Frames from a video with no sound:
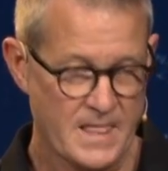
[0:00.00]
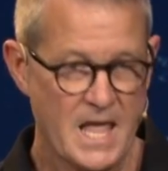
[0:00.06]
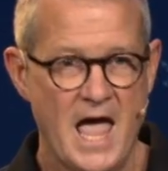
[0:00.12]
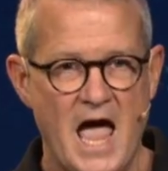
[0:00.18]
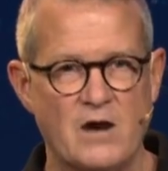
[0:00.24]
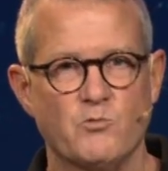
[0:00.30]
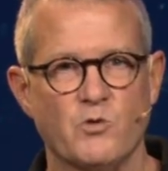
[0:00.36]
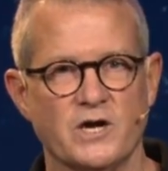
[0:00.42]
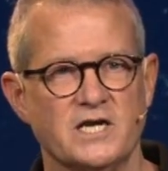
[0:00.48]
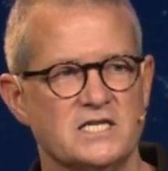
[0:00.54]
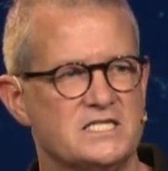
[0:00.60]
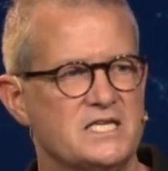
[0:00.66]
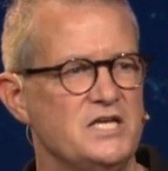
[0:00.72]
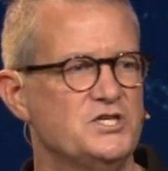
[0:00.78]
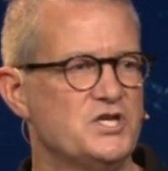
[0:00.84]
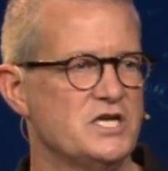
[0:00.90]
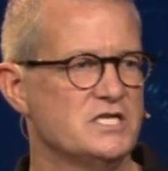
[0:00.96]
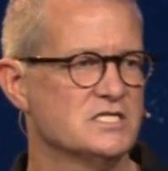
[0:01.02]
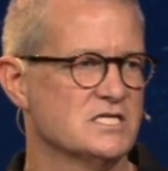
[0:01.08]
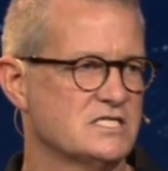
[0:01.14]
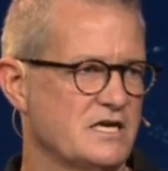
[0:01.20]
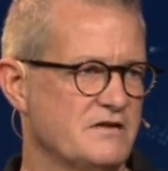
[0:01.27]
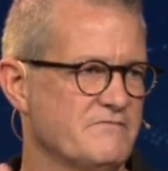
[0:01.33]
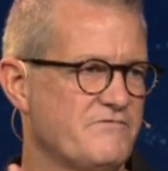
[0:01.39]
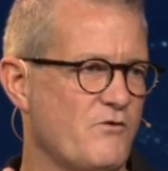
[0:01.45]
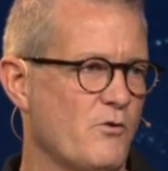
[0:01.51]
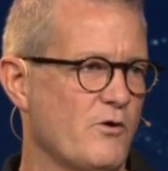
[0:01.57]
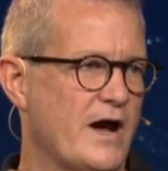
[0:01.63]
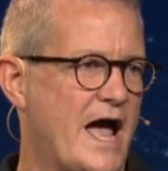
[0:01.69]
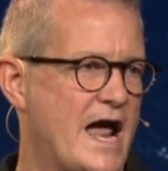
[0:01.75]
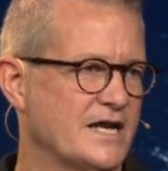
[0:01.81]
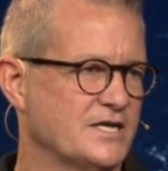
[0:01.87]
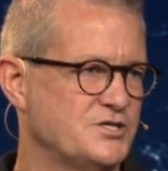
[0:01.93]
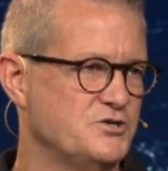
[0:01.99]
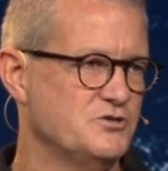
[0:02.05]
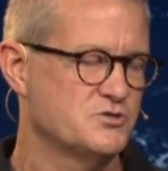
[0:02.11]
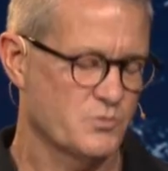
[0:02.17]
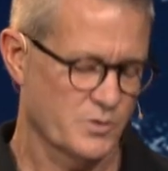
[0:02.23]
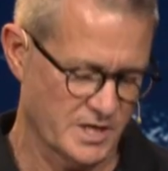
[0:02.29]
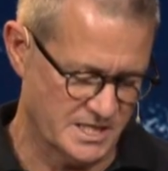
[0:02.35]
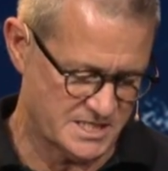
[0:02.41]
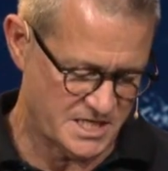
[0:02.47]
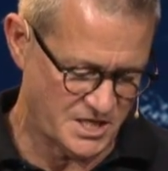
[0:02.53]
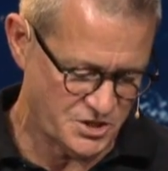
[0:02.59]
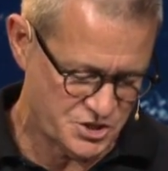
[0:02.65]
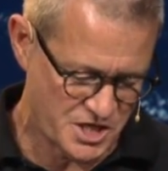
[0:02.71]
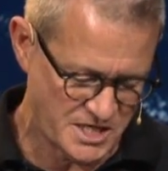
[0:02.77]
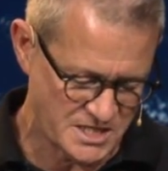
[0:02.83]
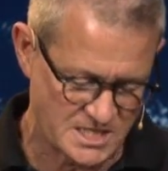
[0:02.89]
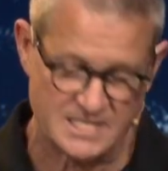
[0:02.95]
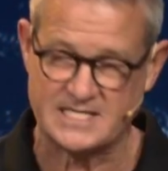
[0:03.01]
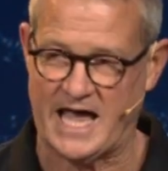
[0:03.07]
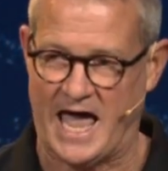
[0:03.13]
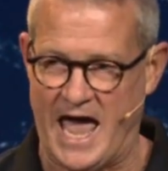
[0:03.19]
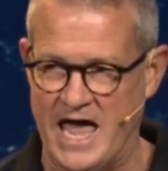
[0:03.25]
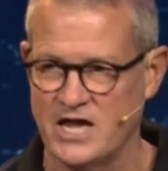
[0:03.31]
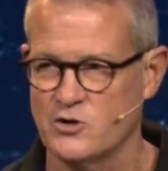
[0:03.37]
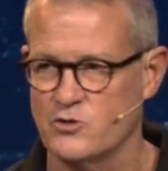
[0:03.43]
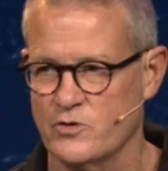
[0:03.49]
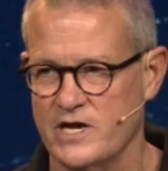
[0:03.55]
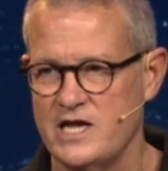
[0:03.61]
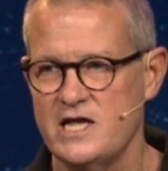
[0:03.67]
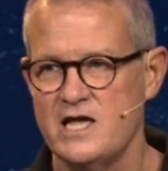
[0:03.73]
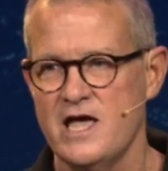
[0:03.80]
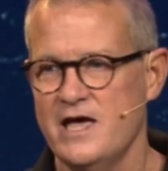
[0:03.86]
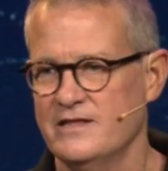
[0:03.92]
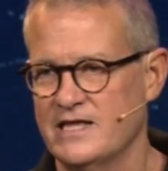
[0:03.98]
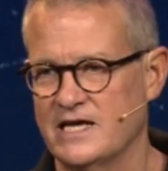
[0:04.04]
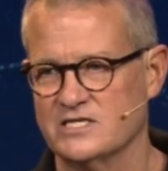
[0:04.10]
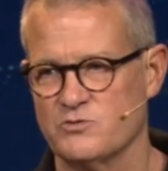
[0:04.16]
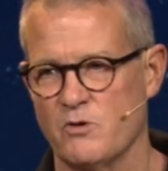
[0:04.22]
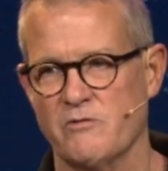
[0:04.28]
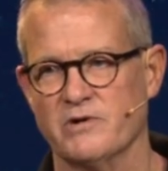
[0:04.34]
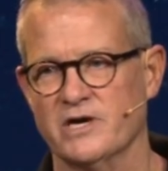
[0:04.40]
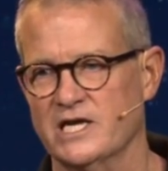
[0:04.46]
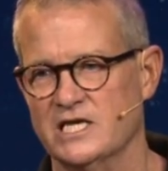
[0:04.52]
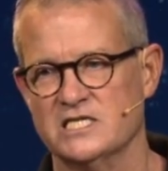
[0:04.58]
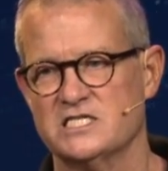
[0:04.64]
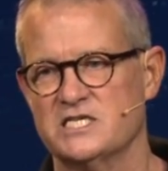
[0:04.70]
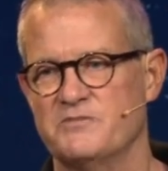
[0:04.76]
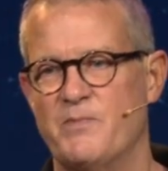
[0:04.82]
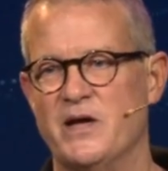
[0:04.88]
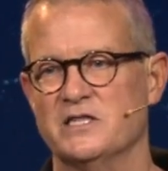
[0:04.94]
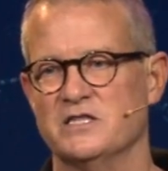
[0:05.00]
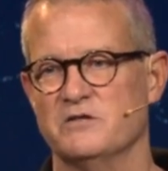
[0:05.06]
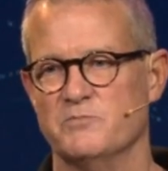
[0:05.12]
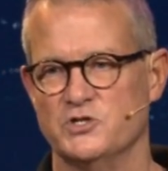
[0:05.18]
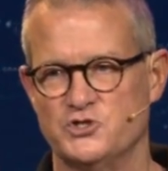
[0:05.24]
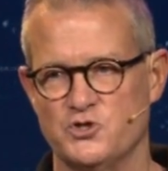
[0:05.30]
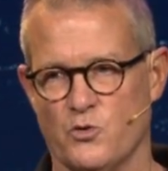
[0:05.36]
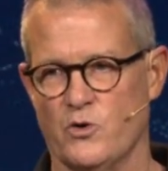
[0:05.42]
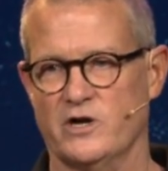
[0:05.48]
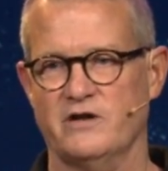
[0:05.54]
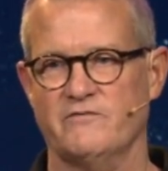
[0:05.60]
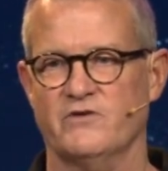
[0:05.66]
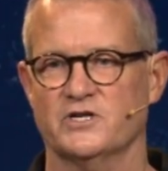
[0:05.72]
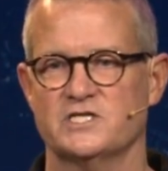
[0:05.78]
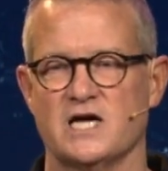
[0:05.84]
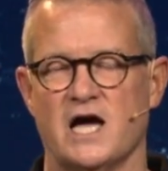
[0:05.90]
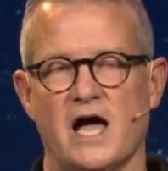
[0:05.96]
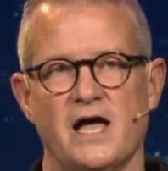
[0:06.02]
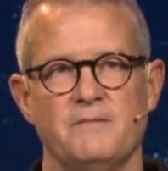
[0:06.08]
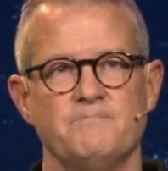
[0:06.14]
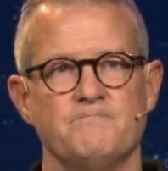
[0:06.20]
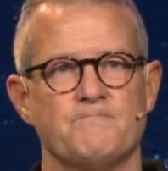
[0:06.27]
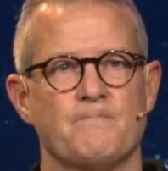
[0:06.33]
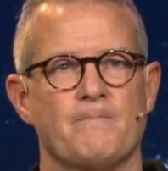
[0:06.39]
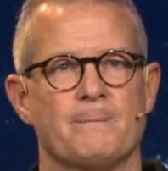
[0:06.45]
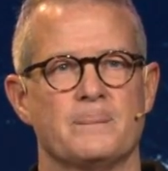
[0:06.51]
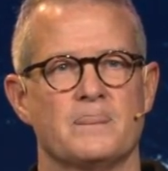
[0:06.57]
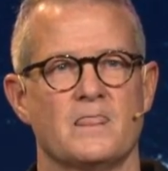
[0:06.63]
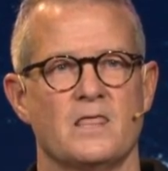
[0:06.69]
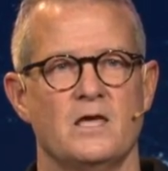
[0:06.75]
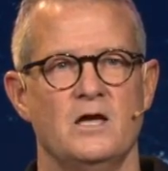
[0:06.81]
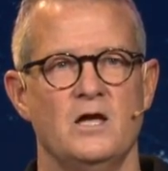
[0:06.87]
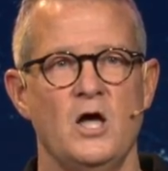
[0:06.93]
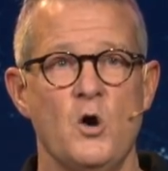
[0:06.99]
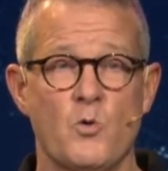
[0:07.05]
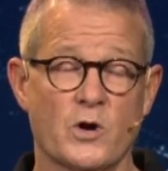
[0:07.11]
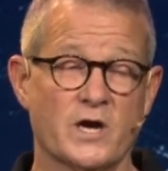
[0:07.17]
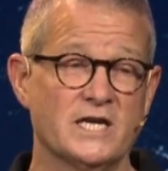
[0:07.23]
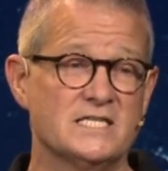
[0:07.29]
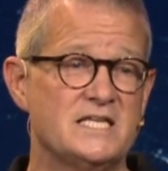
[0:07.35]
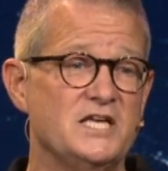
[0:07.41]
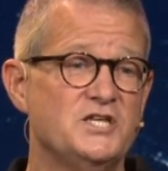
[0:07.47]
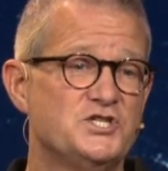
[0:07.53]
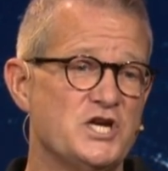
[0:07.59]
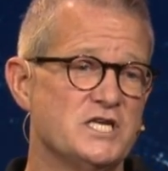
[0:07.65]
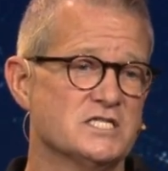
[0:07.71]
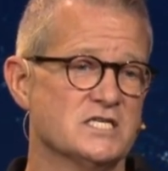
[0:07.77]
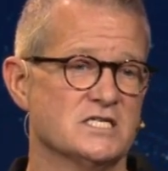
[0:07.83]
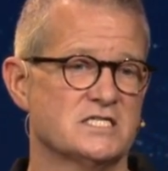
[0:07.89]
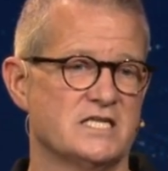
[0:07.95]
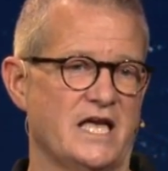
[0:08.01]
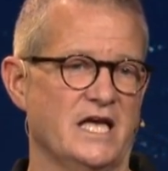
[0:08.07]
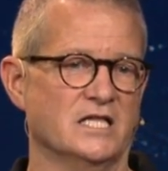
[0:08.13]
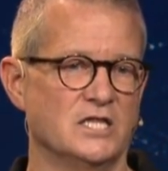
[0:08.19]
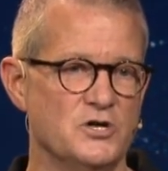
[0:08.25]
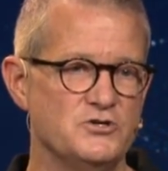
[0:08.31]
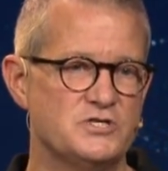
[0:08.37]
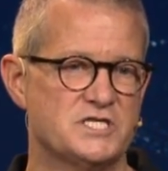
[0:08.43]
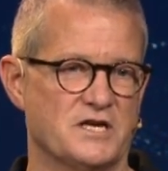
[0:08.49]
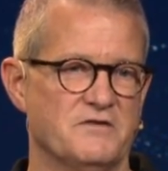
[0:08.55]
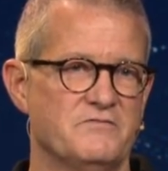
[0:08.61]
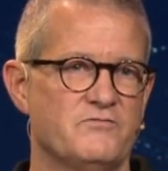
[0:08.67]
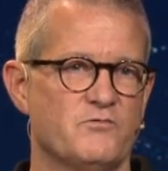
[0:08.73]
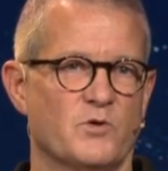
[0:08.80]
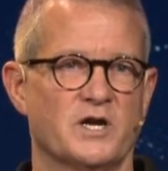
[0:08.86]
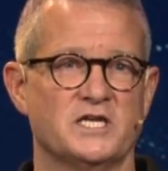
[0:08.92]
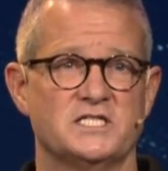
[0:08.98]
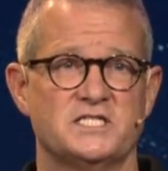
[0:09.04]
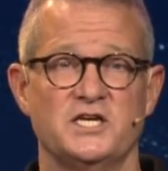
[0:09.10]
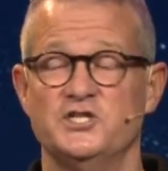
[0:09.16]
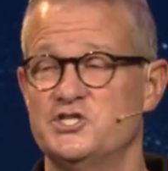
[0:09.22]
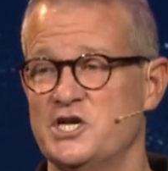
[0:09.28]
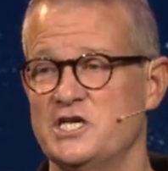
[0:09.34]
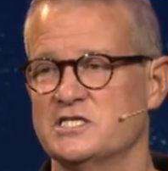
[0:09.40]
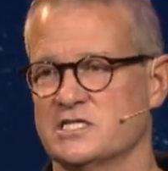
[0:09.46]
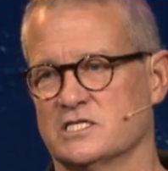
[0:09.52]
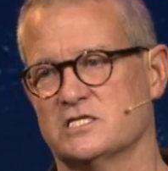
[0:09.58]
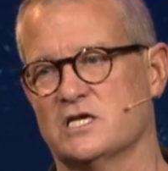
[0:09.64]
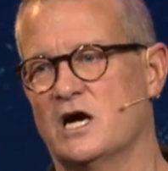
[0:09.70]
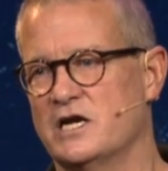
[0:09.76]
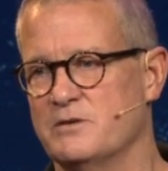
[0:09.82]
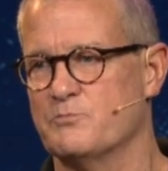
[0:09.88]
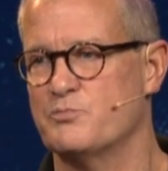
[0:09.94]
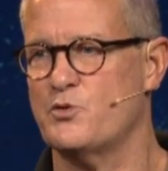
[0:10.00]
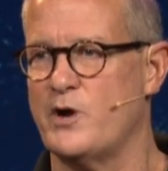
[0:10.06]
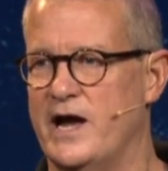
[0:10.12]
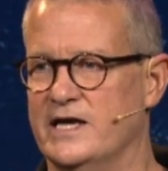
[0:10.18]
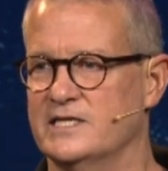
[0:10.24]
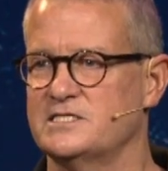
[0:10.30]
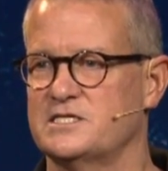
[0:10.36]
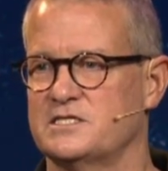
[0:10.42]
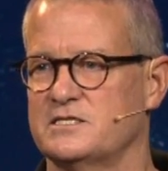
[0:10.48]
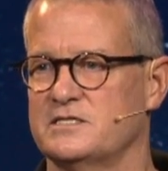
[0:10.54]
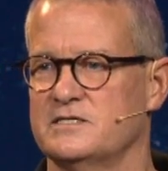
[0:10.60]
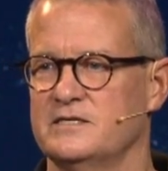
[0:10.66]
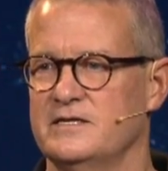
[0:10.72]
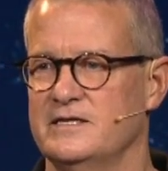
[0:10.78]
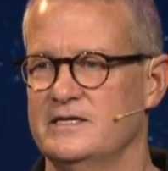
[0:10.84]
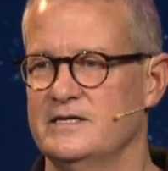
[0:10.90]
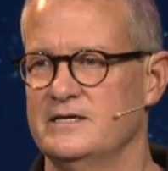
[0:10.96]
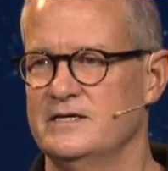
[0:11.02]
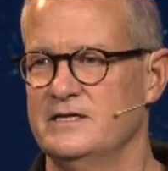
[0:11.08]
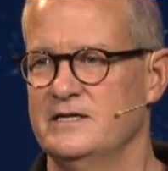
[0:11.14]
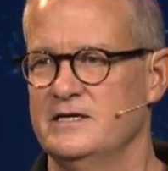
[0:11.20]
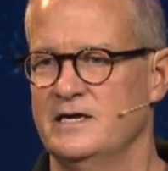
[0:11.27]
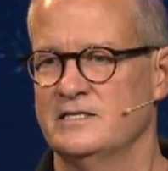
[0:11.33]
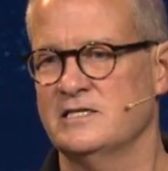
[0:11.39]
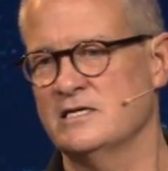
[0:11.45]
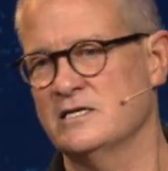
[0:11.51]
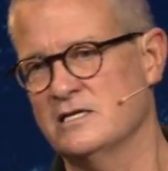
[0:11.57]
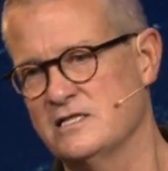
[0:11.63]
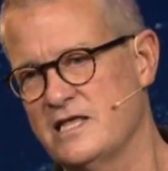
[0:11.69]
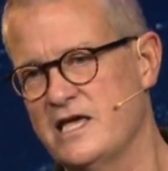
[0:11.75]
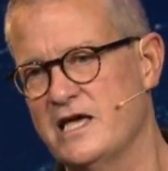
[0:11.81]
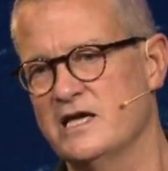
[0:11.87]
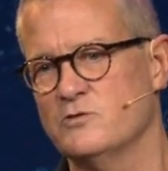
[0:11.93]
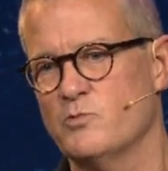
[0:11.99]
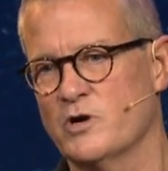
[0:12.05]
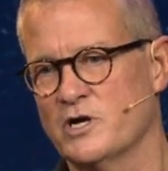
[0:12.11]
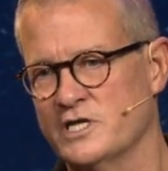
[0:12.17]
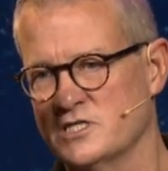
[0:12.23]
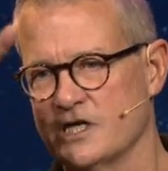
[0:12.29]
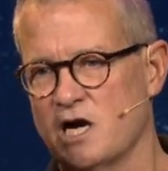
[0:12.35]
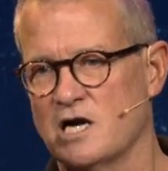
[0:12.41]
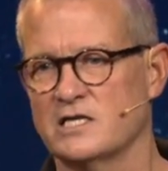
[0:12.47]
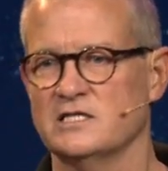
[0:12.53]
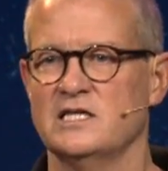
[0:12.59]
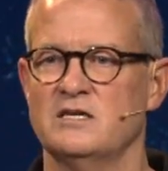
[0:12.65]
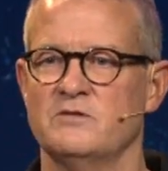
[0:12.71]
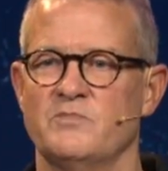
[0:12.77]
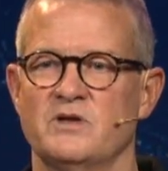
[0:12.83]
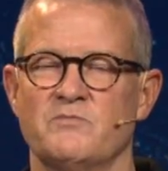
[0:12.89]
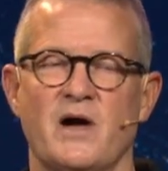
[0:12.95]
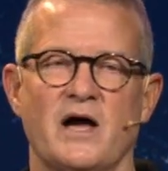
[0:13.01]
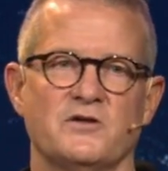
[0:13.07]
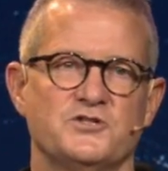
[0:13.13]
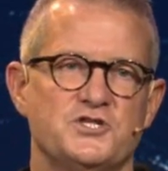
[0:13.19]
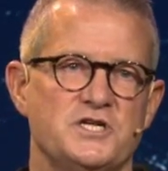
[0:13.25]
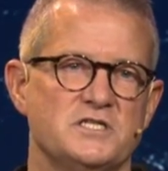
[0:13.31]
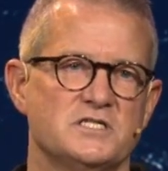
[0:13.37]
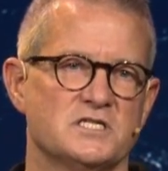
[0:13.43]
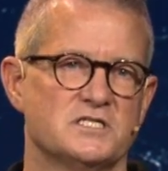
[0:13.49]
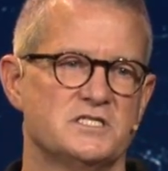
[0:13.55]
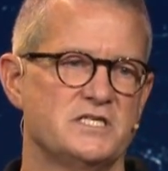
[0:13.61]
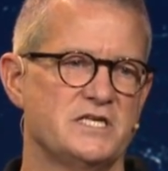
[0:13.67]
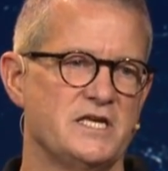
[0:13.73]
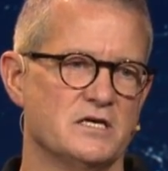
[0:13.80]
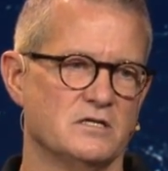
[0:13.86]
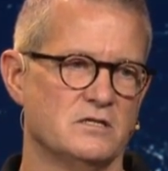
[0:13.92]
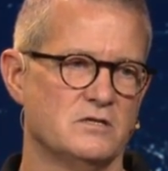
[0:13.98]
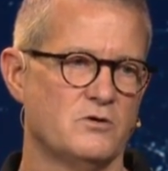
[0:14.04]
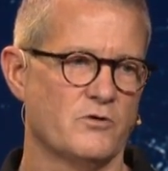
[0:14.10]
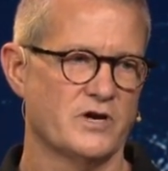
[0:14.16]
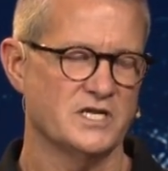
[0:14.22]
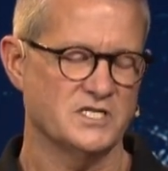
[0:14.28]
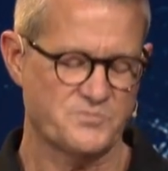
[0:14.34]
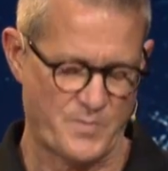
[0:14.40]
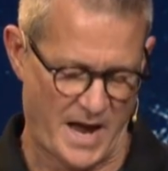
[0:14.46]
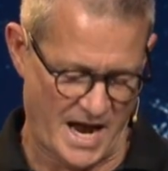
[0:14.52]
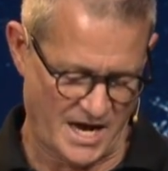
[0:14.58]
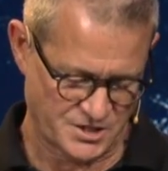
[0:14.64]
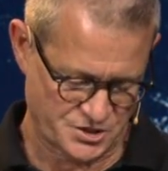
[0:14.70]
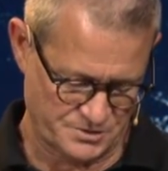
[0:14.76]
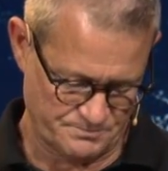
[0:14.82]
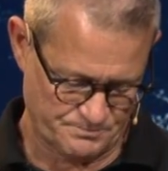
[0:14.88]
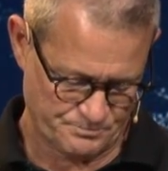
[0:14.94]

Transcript: And we're going to see Jesus in 4 attitudes. We're going to see Jesus angry. That's where we're going to spend the majority of our time. We're going to see Jesus elusive. We're going to see Jesus unimpressed. And then at the end, we're going to talk a little bit about Jesus' zeal or his passion.